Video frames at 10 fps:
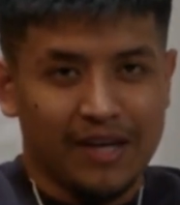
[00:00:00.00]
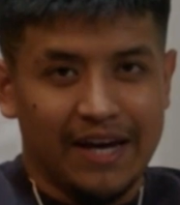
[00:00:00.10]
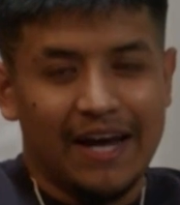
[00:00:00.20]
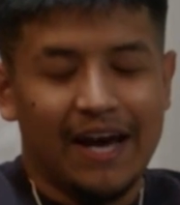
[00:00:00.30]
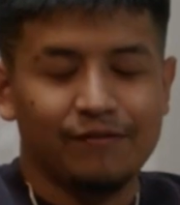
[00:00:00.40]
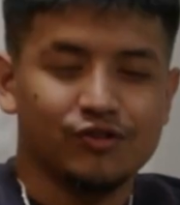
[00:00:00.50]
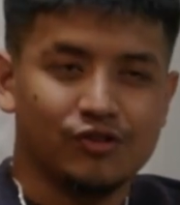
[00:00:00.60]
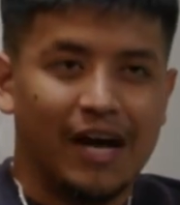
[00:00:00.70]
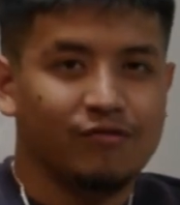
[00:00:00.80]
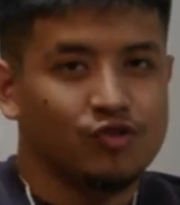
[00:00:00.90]
And
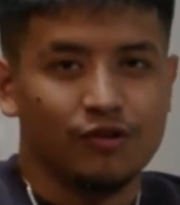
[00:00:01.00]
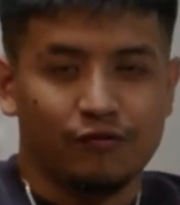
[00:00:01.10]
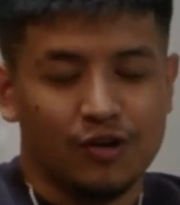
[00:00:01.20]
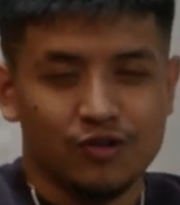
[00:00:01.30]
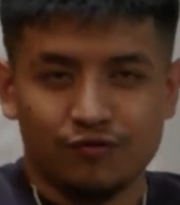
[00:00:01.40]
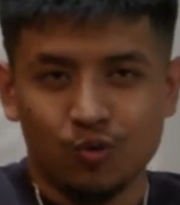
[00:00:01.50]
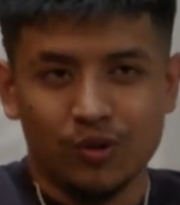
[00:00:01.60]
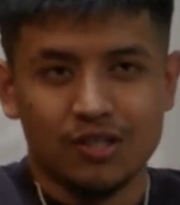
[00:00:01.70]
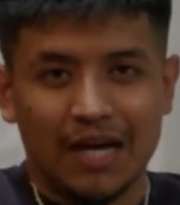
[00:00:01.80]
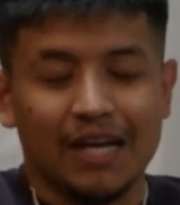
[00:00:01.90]
after the first few
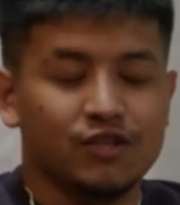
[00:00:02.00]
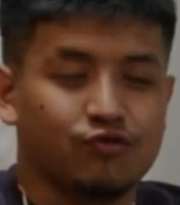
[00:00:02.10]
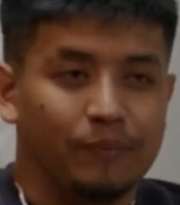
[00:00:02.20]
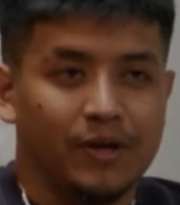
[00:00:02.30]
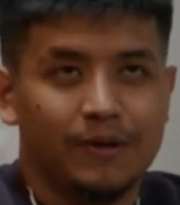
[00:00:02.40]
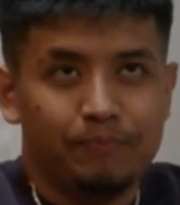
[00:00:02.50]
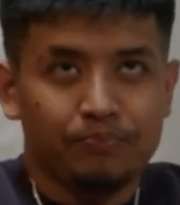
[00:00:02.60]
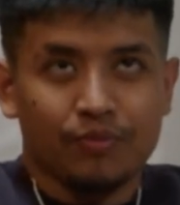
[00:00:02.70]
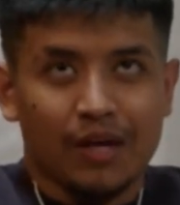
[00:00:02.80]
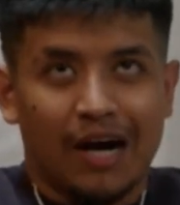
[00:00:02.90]
weeks, at least for me,
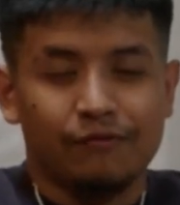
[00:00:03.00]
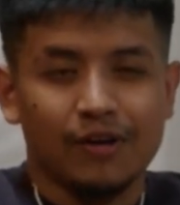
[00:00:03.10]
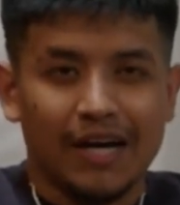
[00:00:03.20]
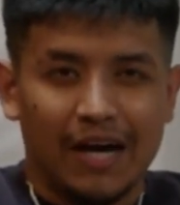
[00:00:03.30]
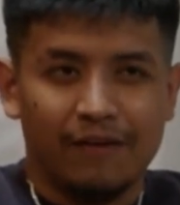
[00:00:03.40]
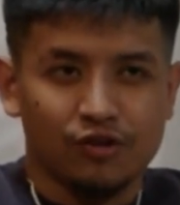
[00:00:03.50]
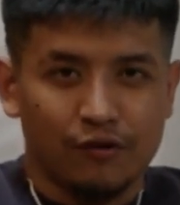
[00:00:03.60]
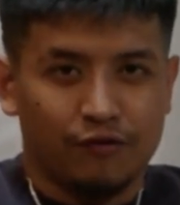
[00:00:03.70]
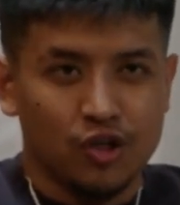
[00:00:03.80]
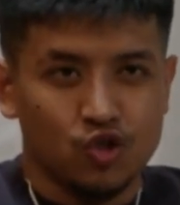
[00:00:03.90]
I feel like after
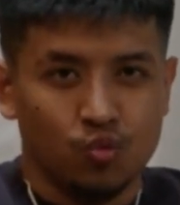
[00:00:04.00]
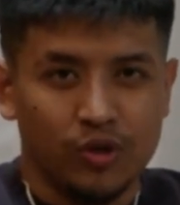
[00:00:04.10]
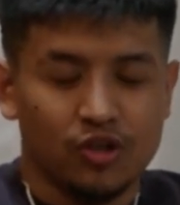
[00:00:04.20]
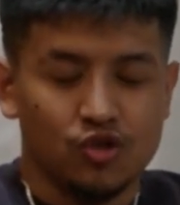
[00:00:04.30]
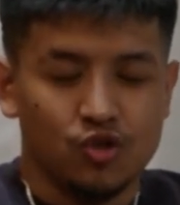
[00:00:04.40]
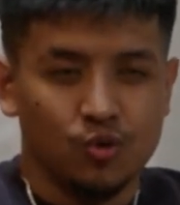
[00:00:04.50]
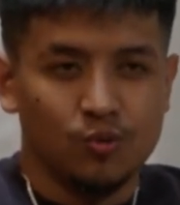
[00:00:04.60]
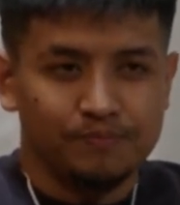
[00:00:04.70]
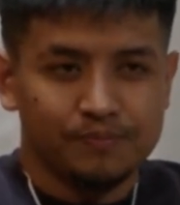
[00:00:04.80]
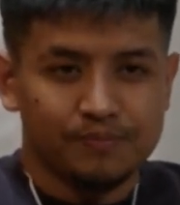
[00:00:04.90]
the first week or two,